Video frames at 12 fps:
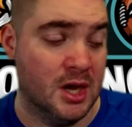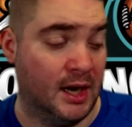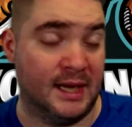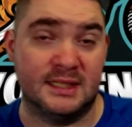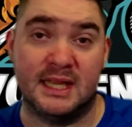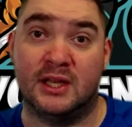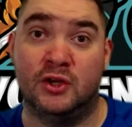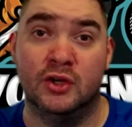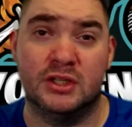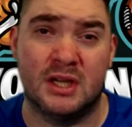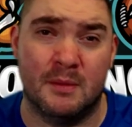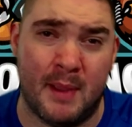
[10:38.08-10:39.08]
against a
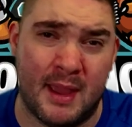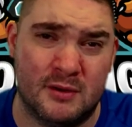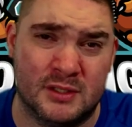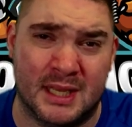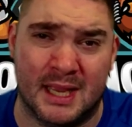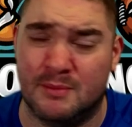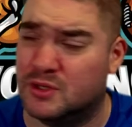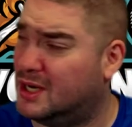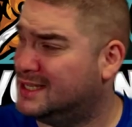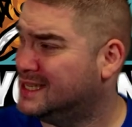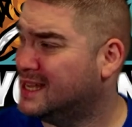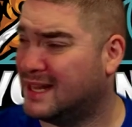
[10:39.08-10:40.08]
good Commanders team. Should I
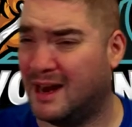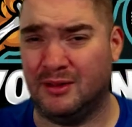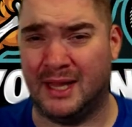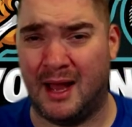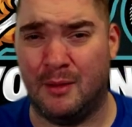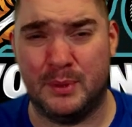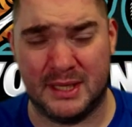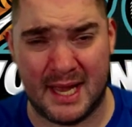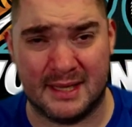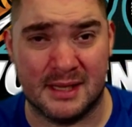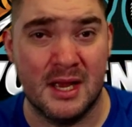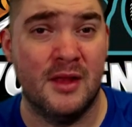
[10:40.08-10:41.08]
say that out loud? But
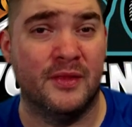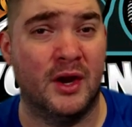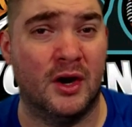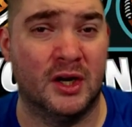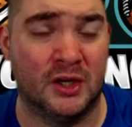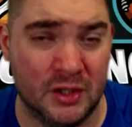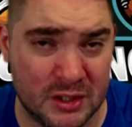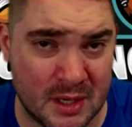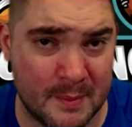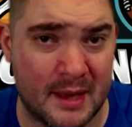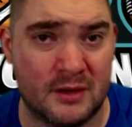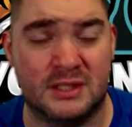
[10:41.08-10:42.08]
yes, they are a good
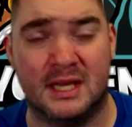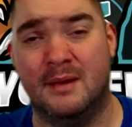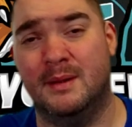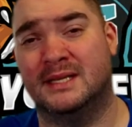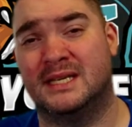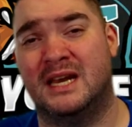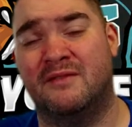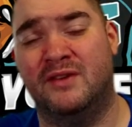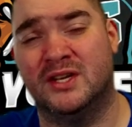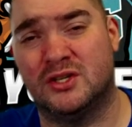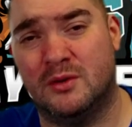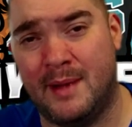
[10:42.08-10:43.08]
Commanders team. It's a
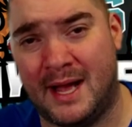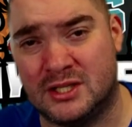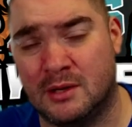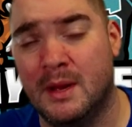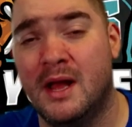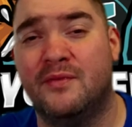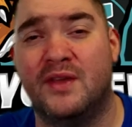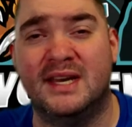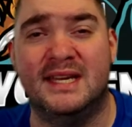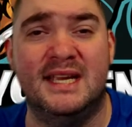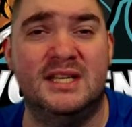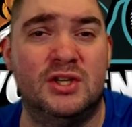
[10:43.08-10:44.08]
divisional matchup. They
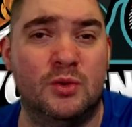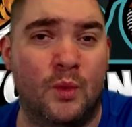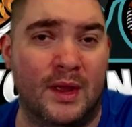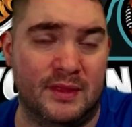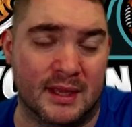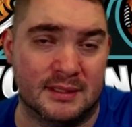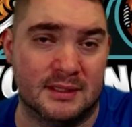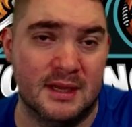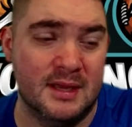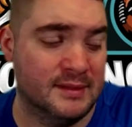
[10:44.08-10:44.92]
need to win this.